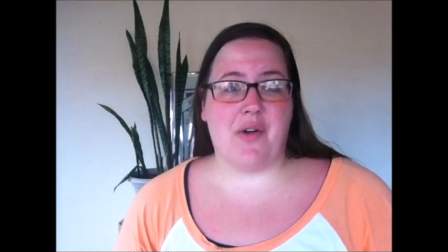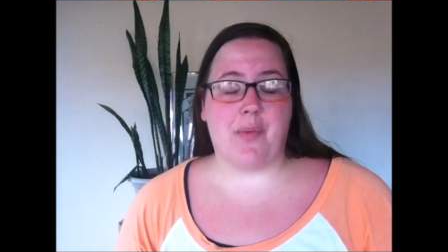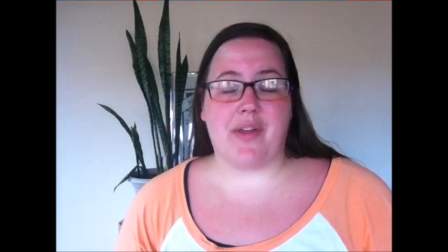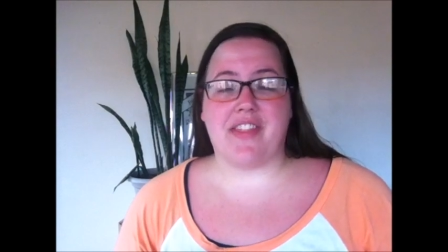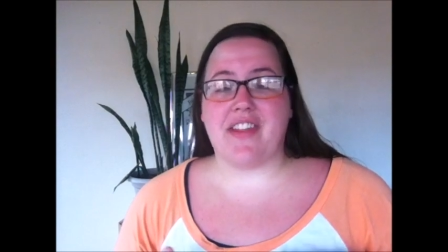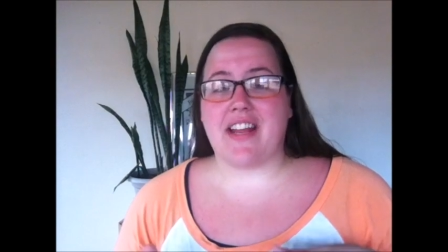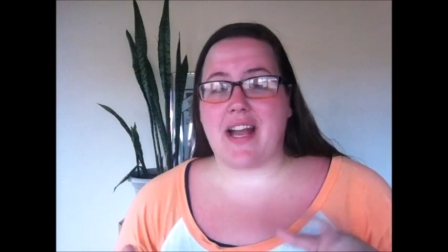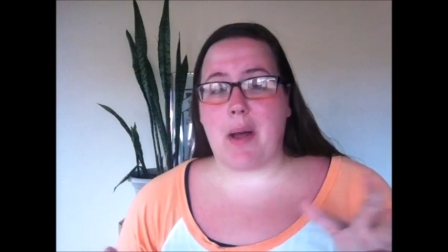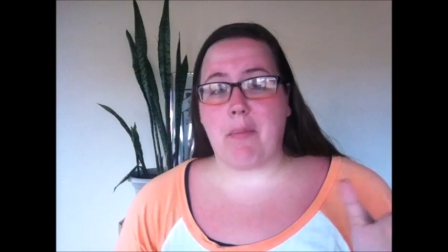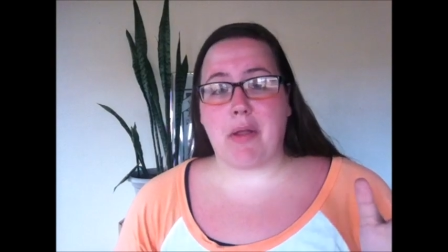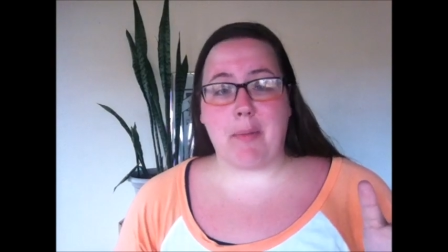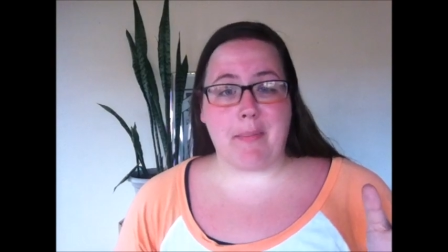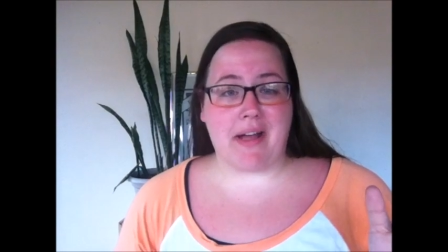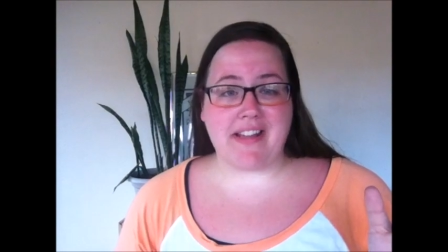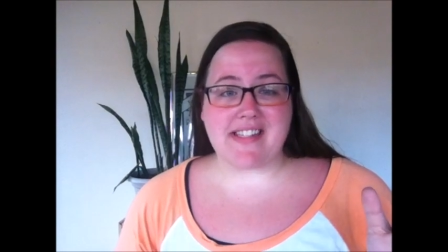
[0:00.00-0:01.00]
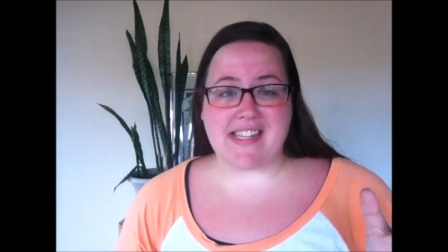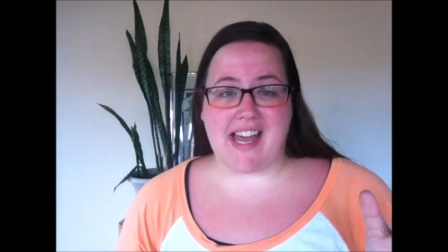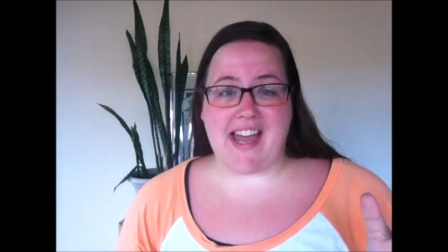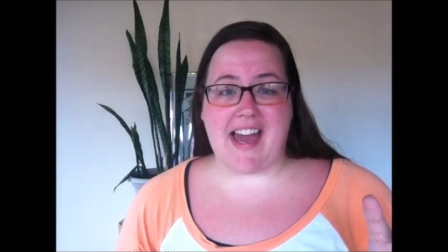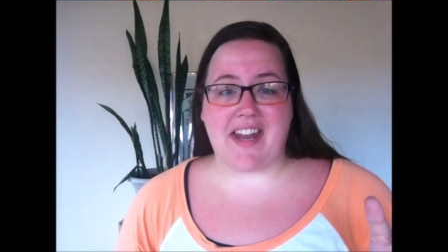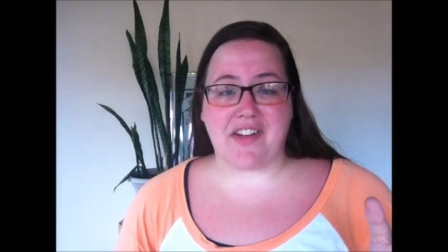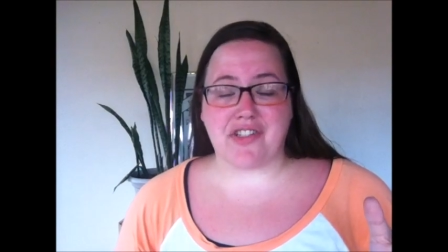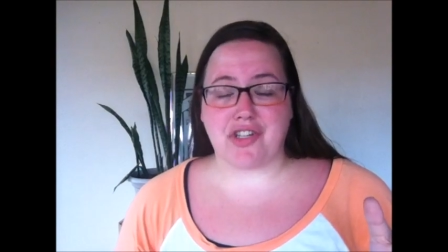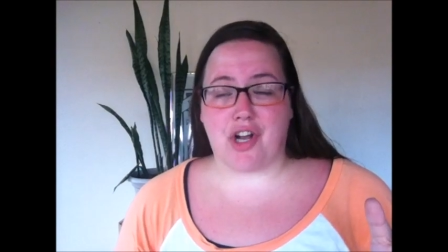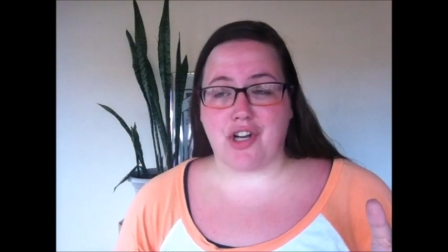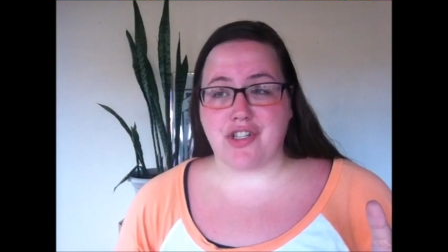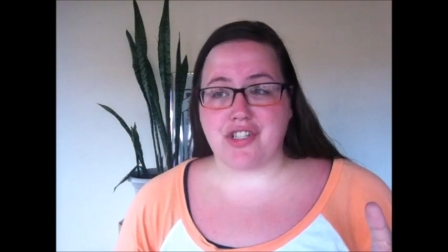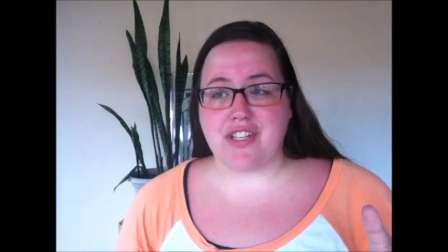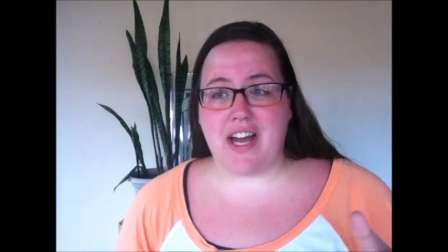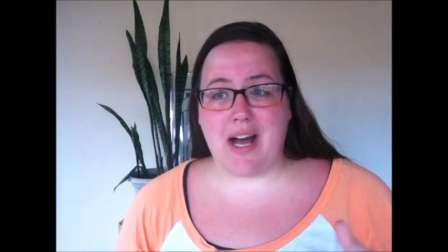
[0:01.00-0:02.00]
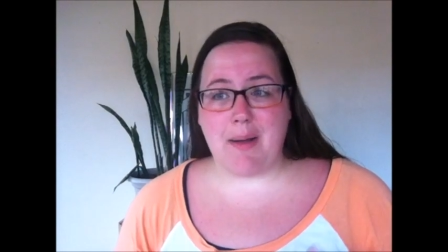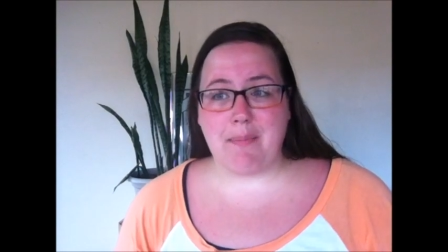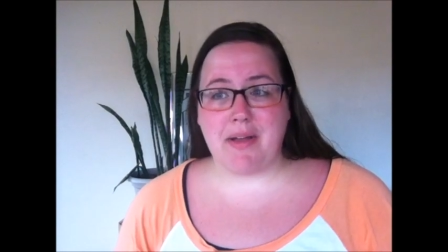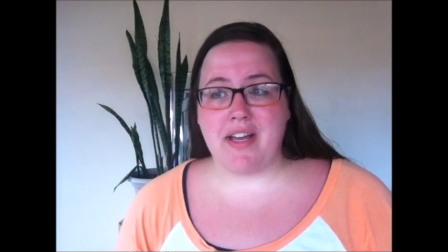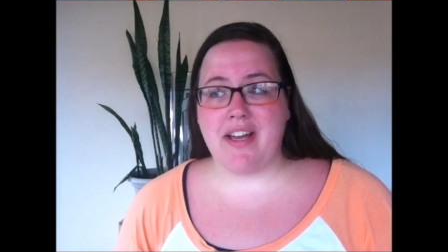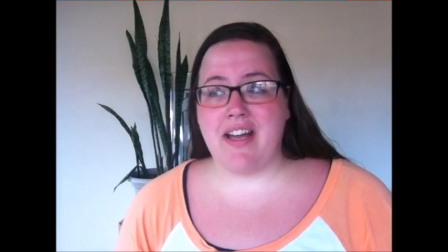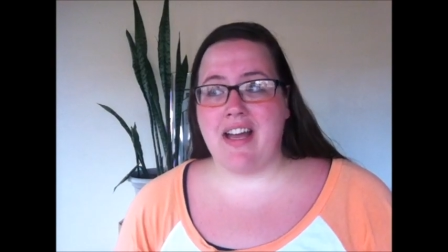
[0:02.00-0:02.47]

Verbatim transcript: Within a couple of months, I had it charged up.